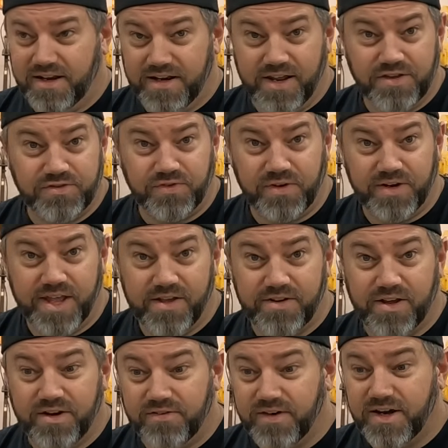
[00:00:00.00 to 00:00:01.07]
nails for a nail
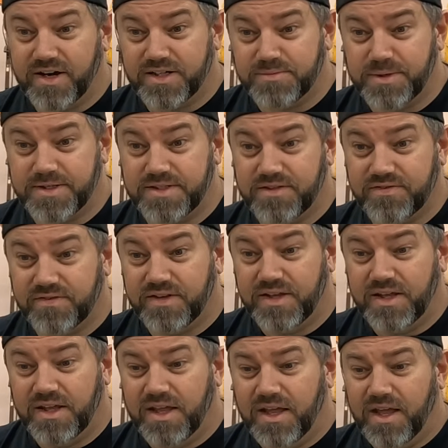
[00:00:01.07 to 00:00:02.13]
gun are very expensive.
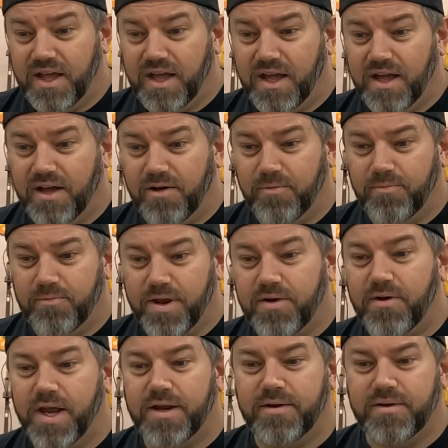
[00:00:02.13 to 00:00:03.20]

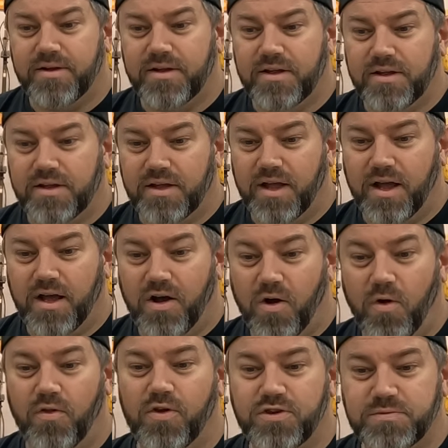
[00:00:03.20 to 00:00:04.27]
Anyway,
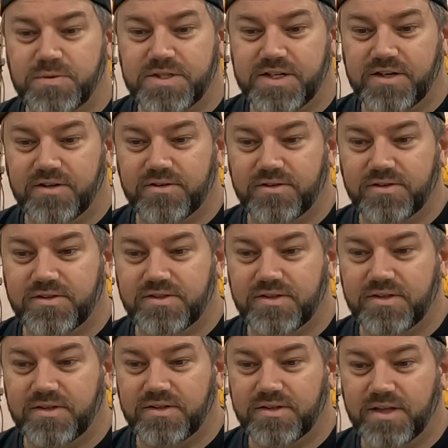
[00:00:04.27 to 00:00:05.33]
all those materials
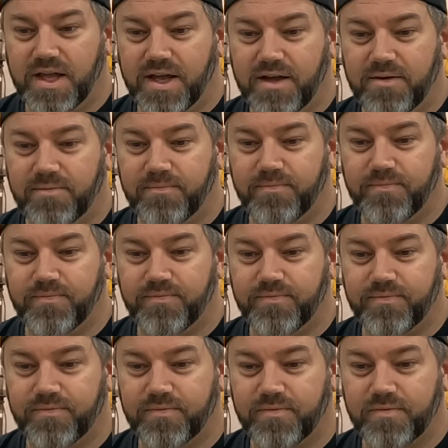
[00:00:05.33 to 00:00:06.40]
was
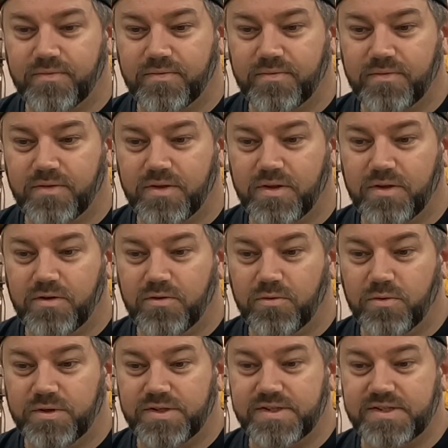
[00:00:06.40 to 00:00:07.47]

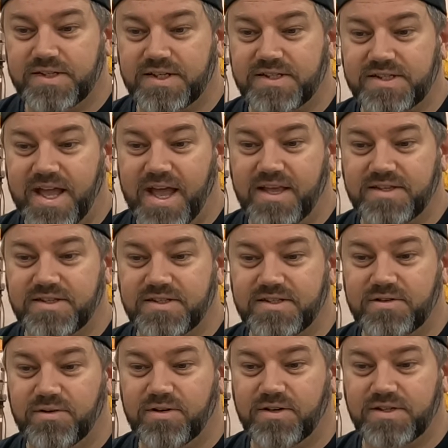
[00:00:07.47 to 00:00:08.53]

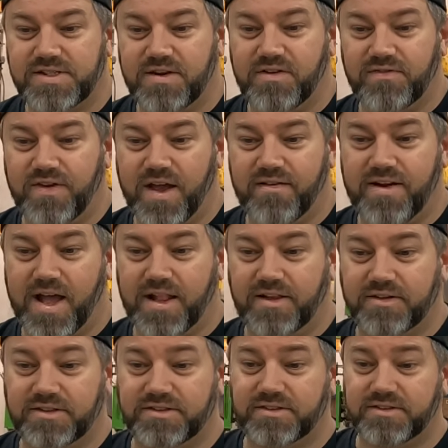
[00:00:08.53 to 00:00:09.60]

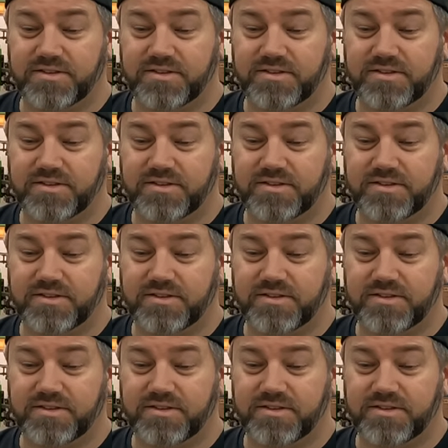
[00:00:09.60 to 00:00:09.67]
$6,275.